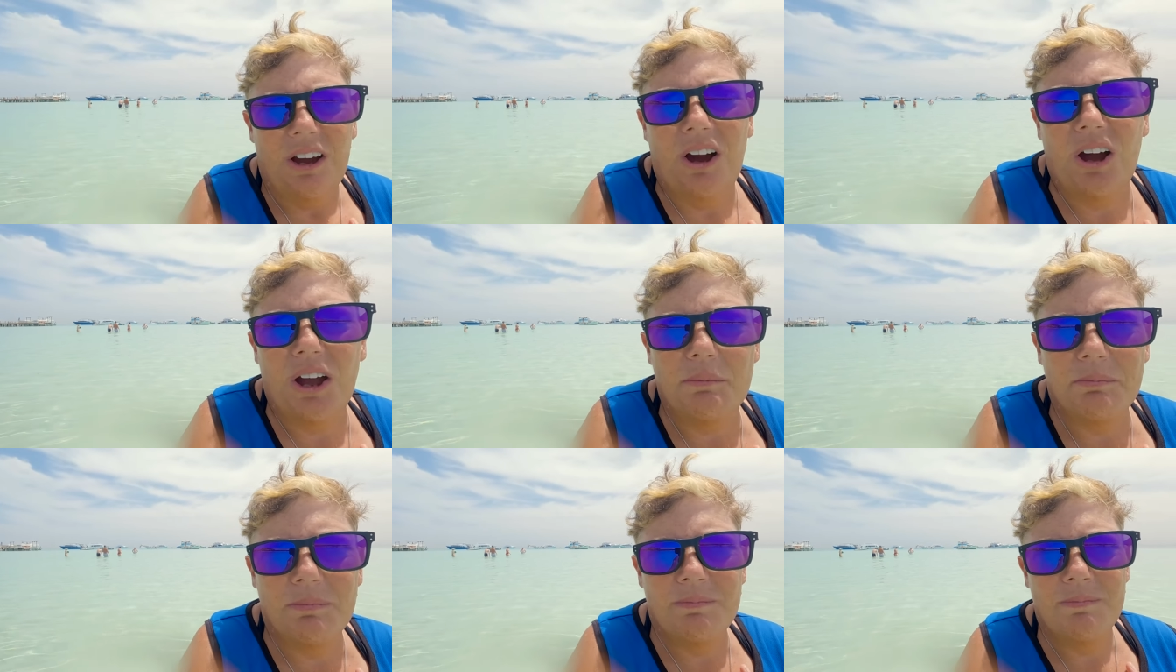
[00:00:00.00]

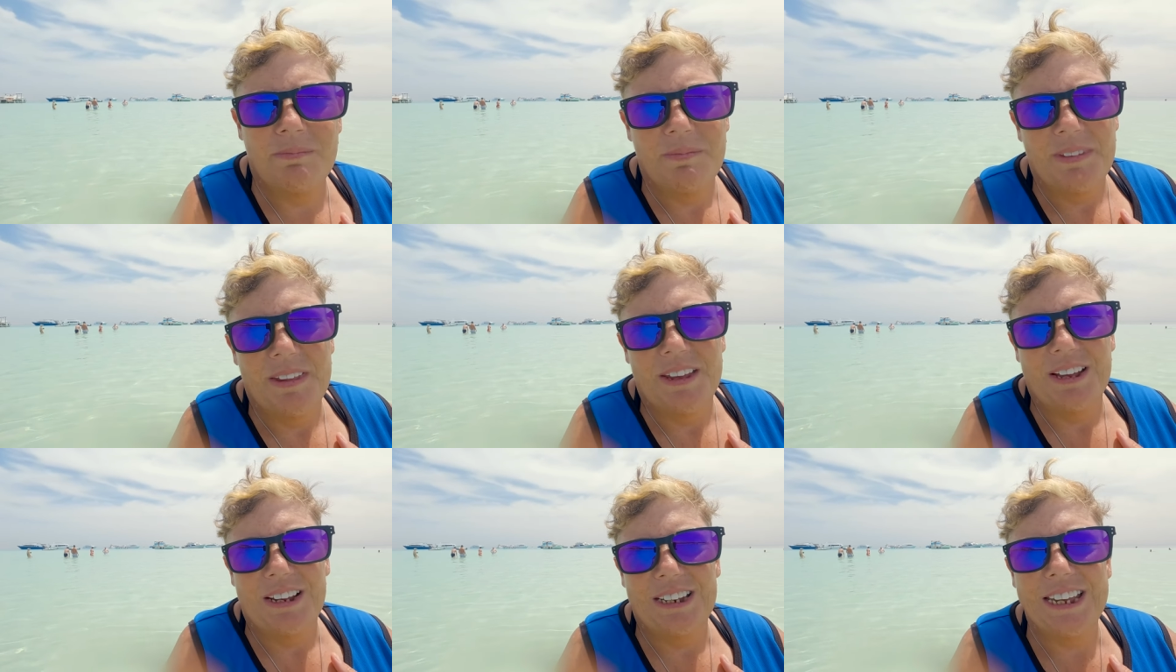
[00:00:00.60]
I'm
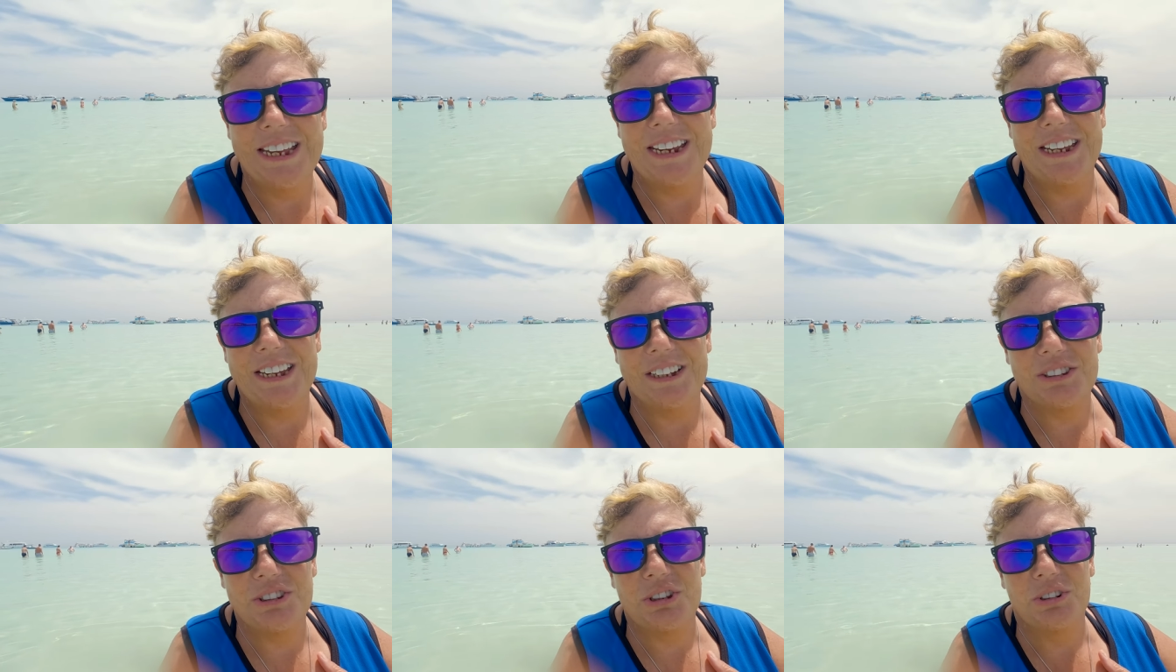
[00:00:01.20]

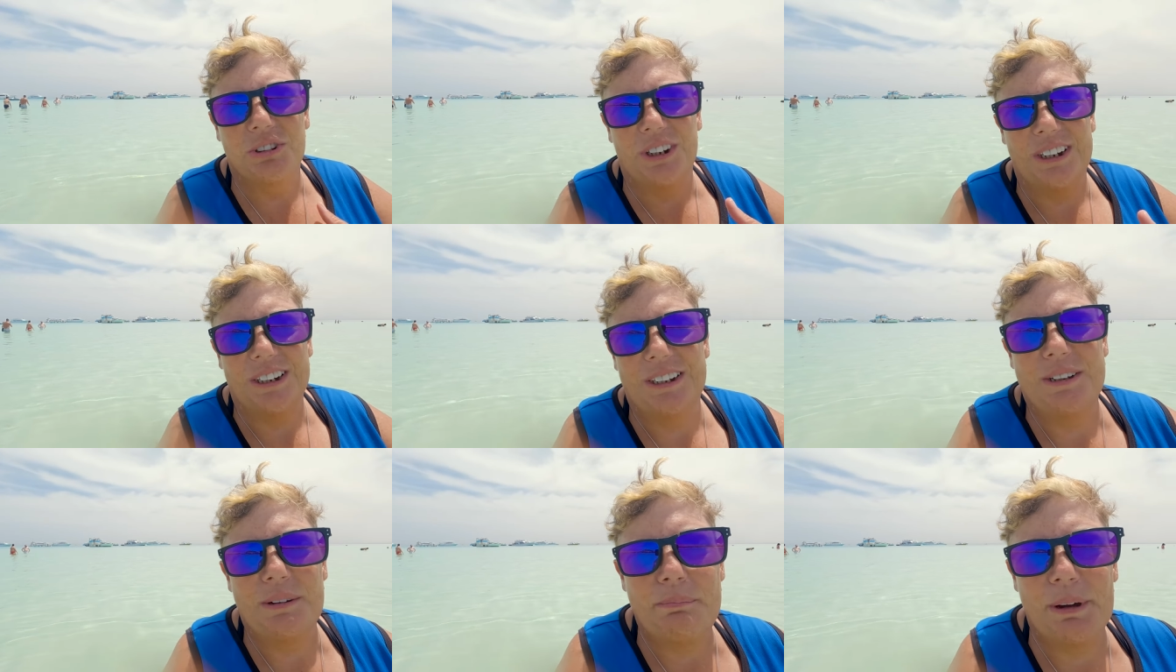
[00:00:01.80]
leading a
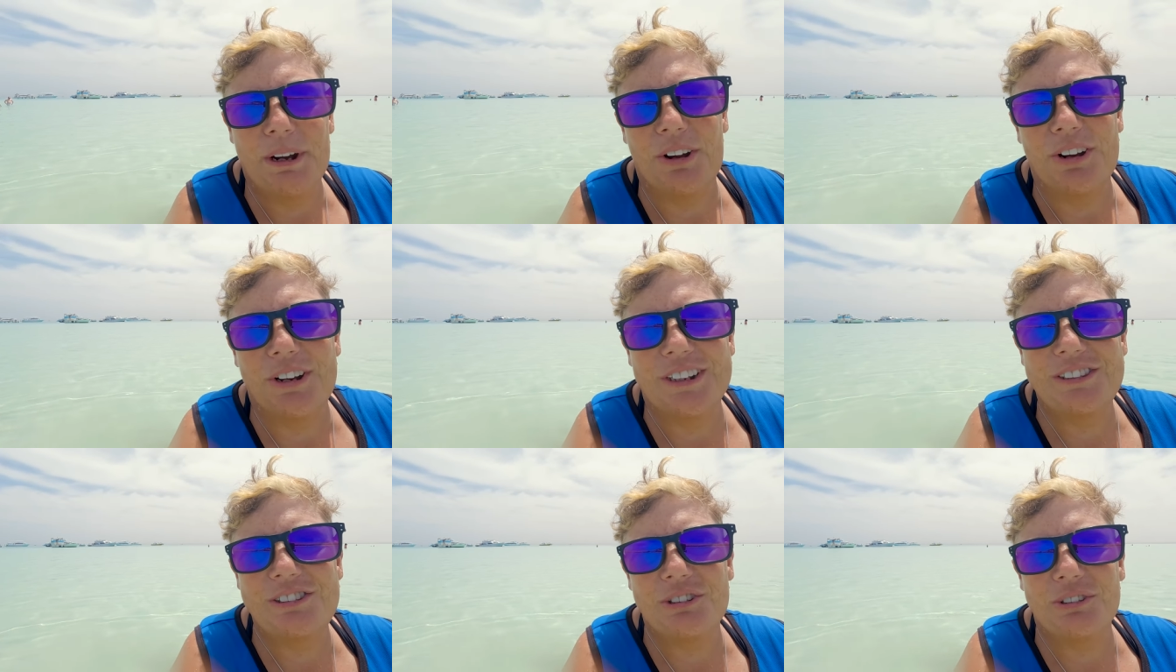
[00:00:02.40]
tour, but on a